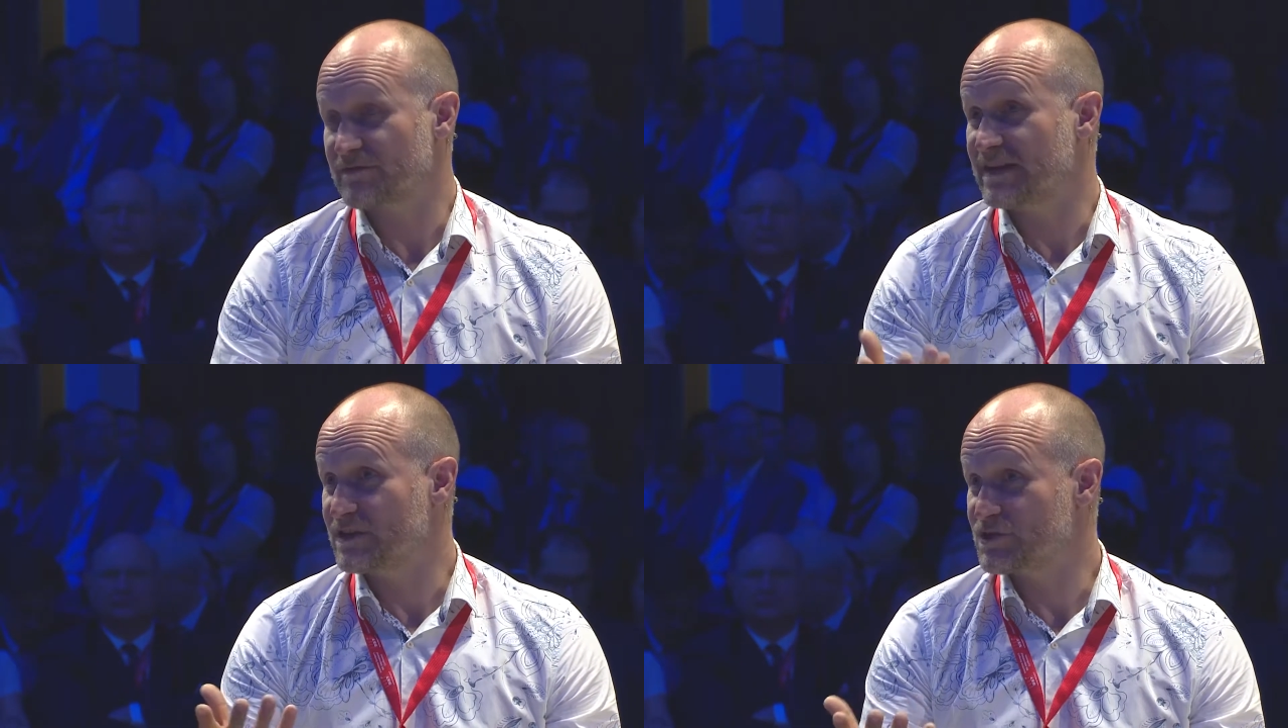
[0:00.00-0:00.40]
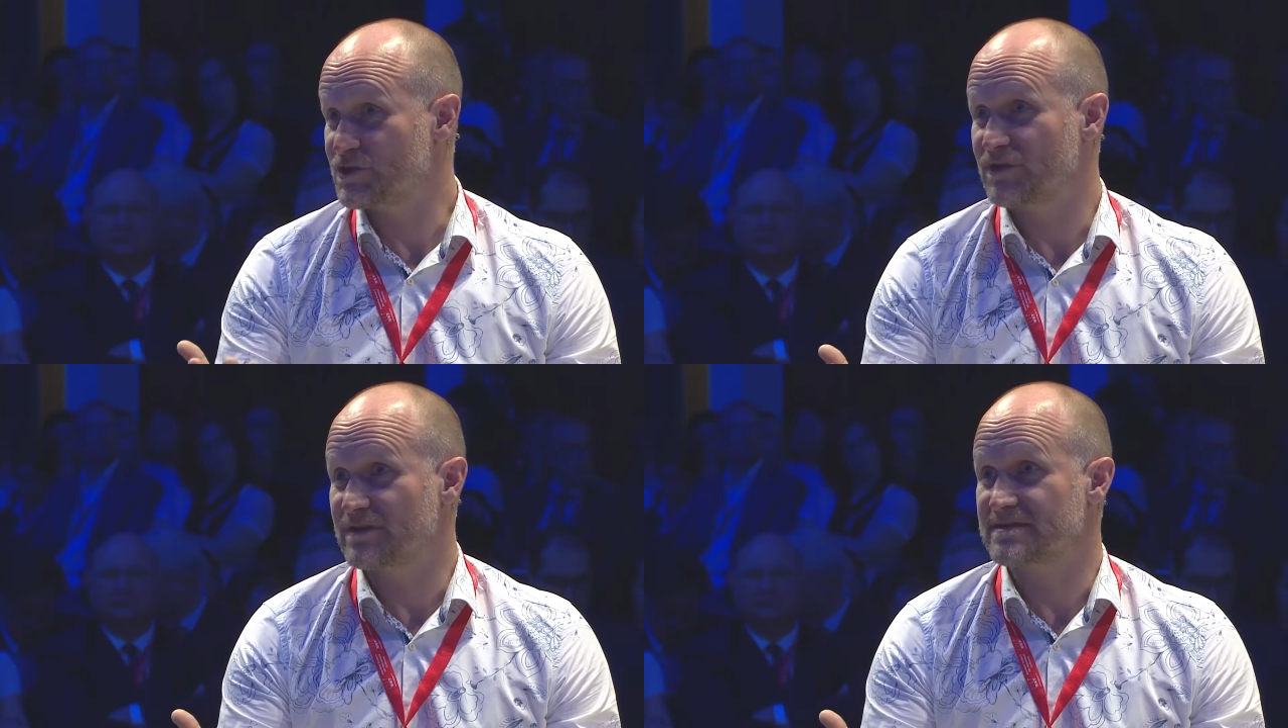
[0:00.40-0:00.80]
of
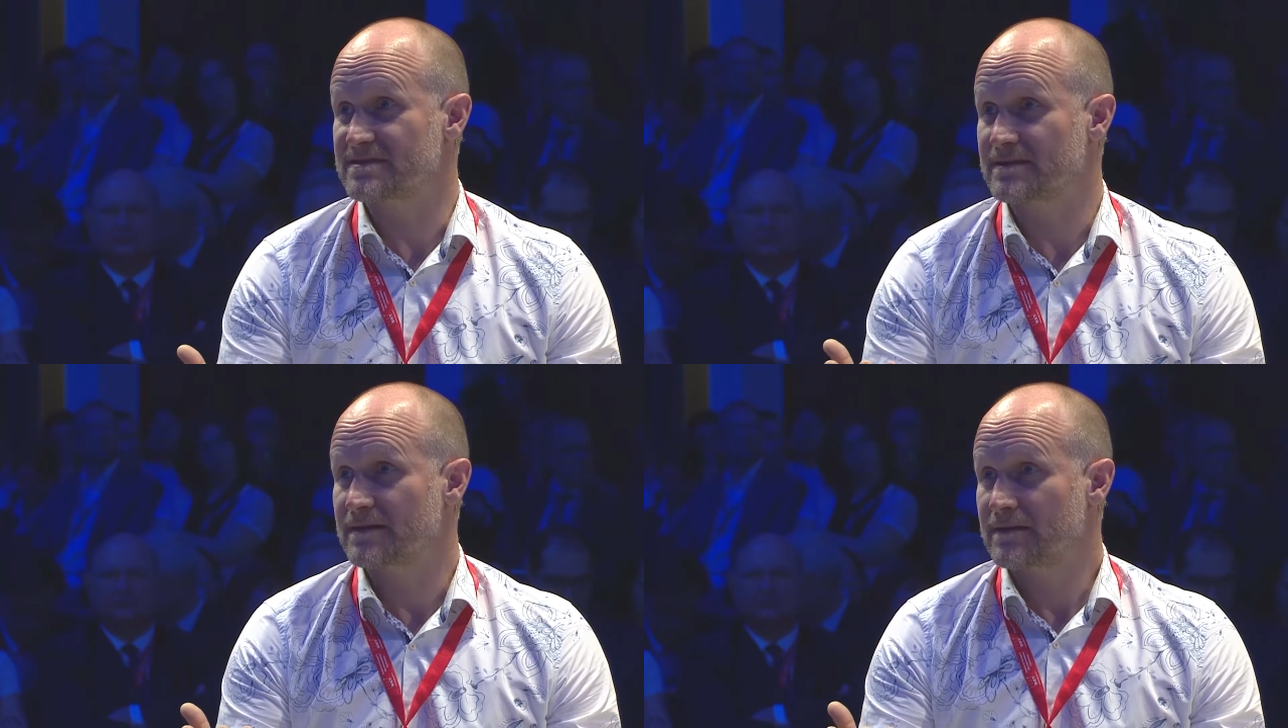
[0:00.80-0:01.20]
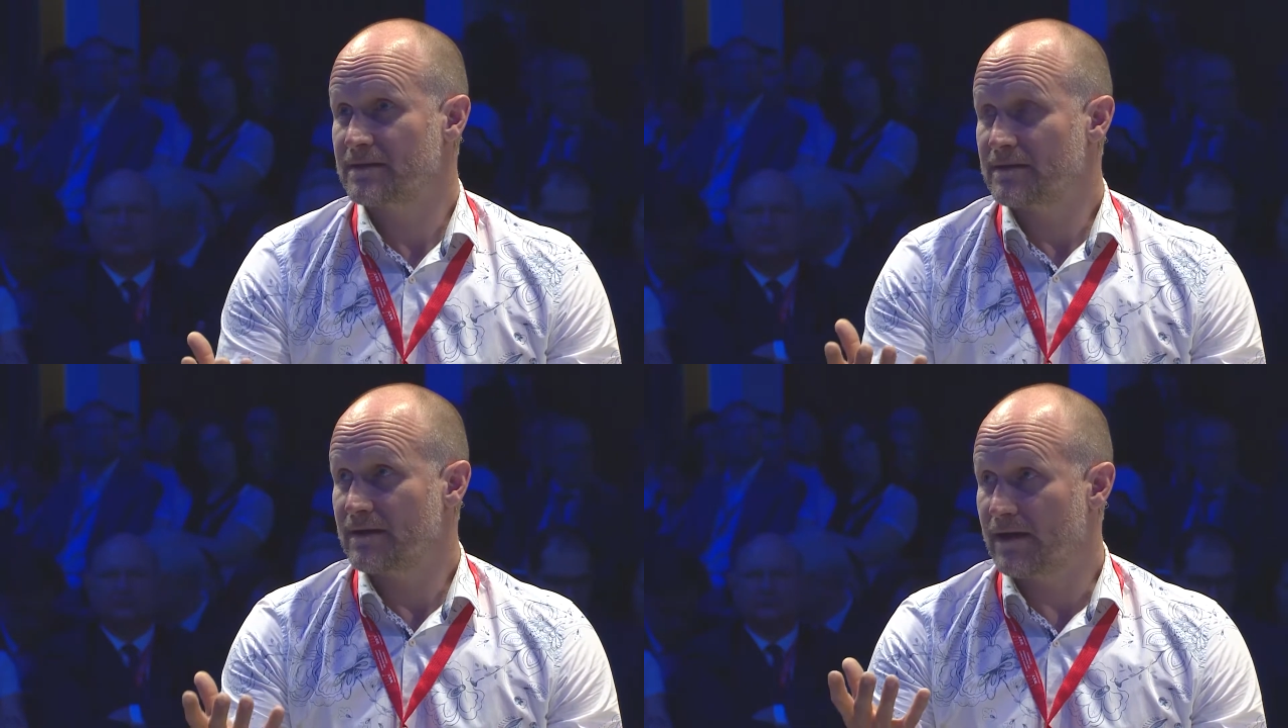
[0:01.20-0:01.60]
insurance
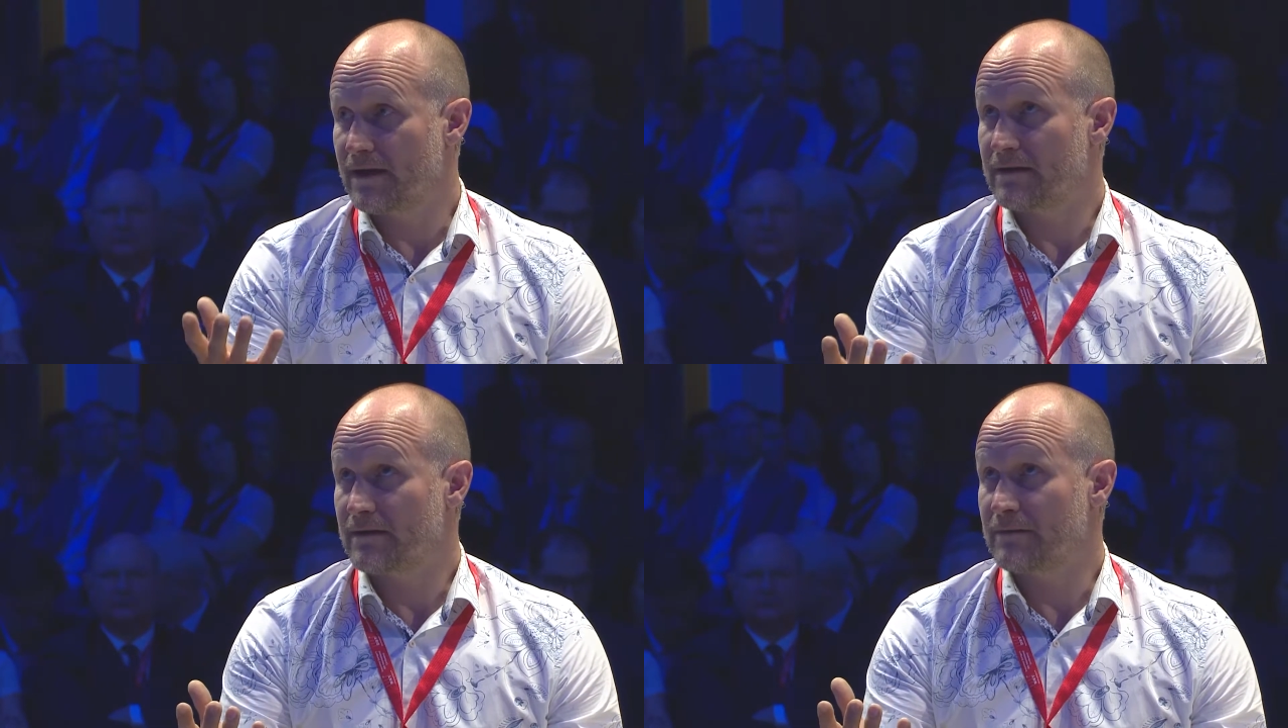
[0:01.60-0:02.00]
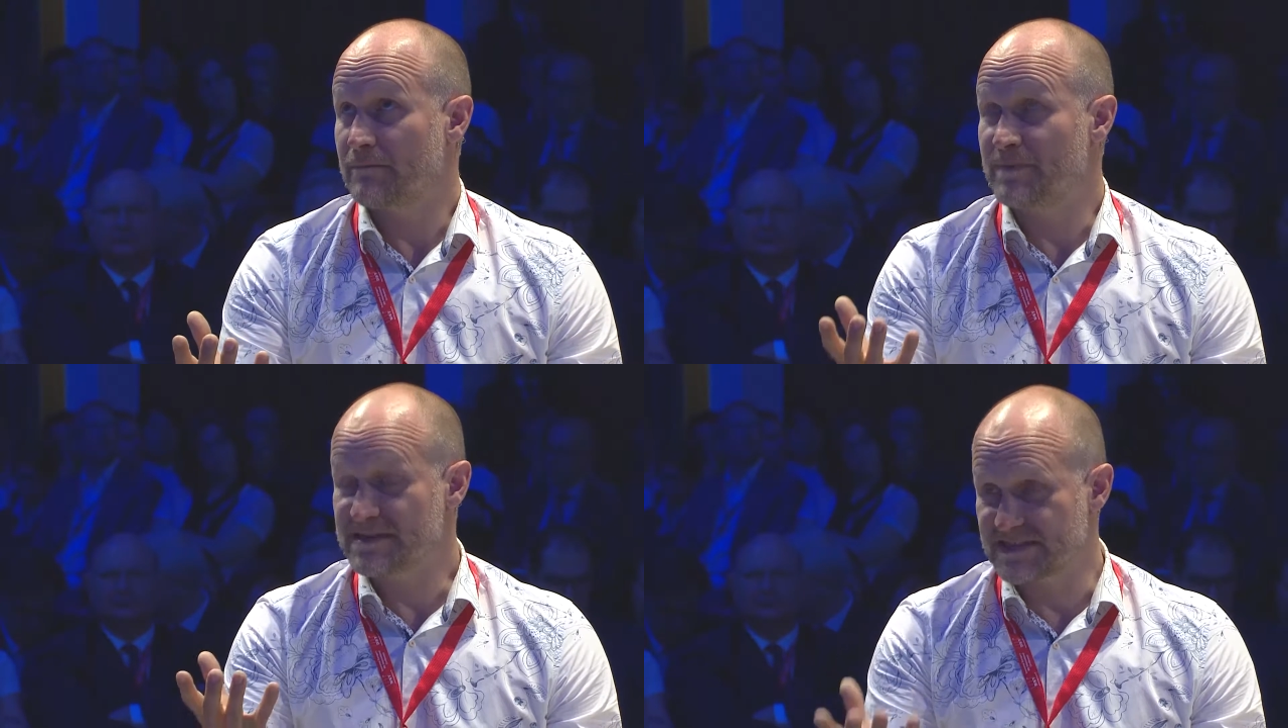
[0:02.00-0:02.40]

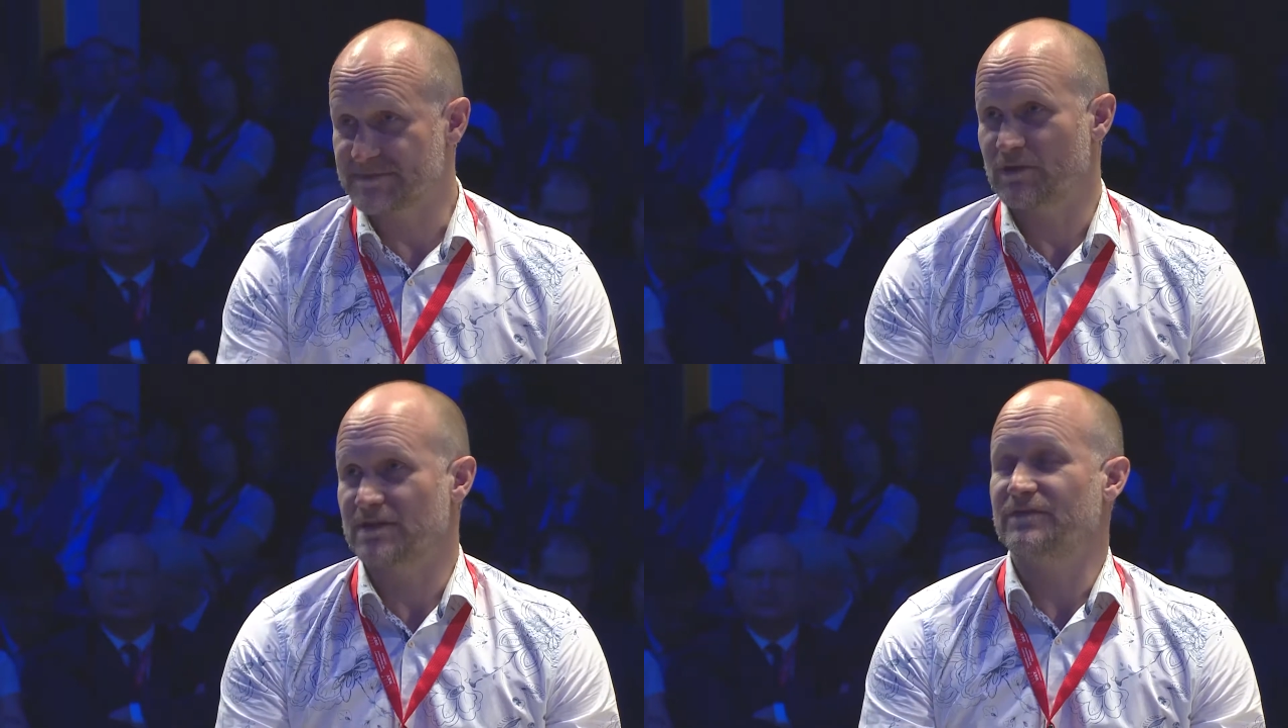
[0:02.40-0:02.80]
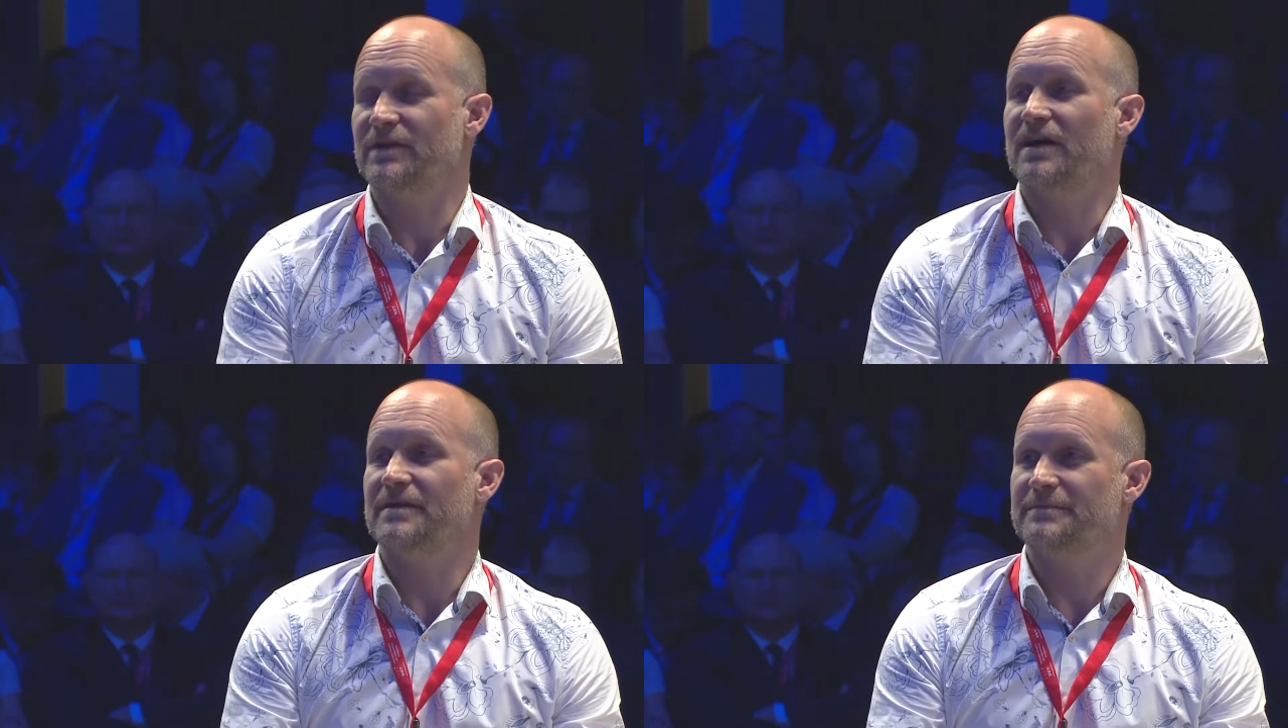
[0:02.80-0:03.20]
business model, if you like,